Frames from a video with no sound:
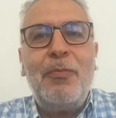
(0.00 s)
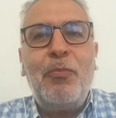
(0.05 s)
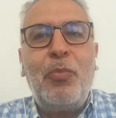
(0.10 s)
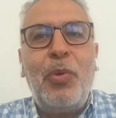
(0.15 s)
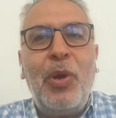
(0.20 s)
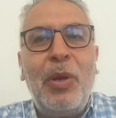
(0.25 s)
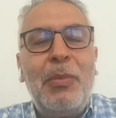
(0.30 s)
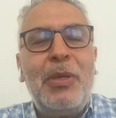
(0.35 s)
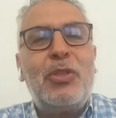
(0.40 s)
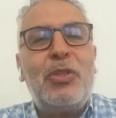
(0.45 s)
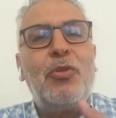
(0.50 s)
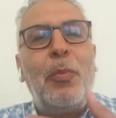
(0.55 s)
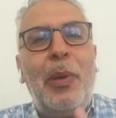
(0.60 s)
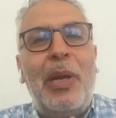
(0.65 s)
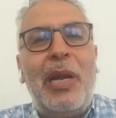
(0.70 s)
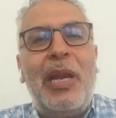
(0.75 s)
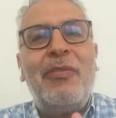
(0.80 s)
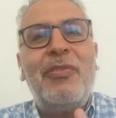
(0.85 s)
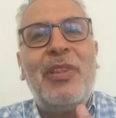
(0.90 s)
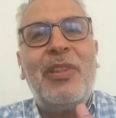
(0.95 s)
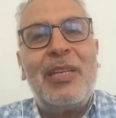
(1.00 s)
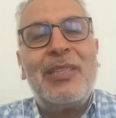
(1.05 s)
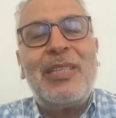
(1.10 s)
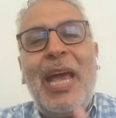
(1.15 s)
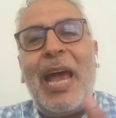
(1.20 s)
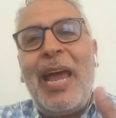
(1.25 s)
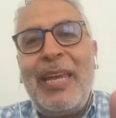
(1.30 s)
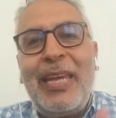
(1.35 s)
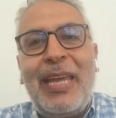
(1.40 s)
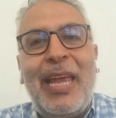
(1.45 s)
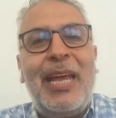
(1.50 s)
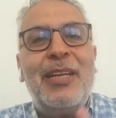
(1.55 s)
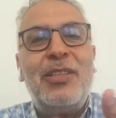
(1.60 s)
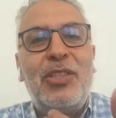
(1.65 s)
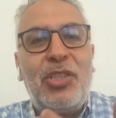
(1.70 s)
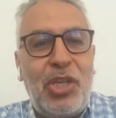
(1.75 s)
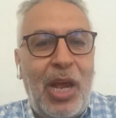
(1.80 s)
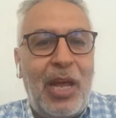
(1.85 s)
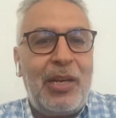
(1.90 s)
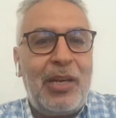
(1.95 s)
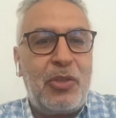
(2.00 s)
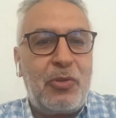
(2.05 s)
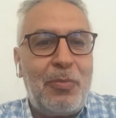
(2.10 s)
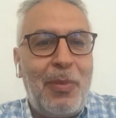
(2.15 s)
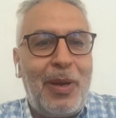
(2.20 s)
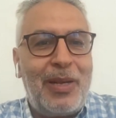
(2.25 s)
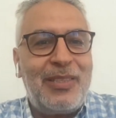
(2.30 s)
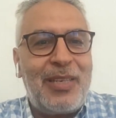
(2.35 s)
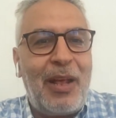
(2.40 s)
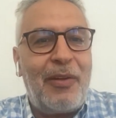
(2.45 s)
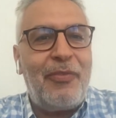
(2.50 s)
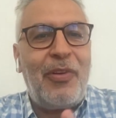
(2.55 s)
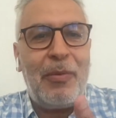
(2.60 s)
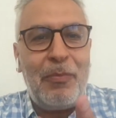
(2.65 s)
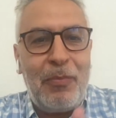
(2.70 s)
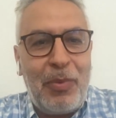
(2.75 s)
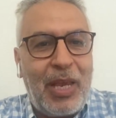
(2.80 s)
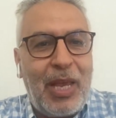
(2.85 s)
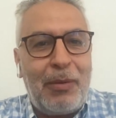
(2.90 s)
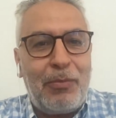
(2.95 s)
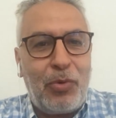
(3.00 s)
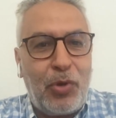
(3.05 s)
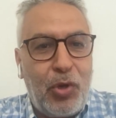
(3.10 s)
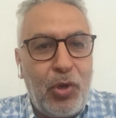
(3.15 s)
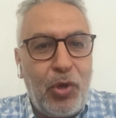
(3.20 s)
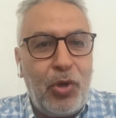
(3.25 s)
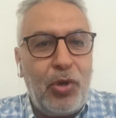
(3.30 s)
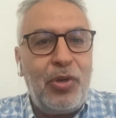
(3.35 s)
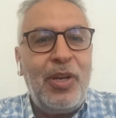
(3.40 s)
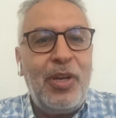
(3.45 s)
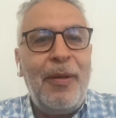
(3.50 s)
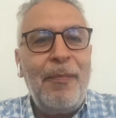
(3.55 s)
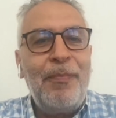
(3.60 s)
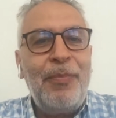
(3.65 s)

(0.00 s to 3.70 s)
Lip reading: bring me to believe that can challenge myself and become good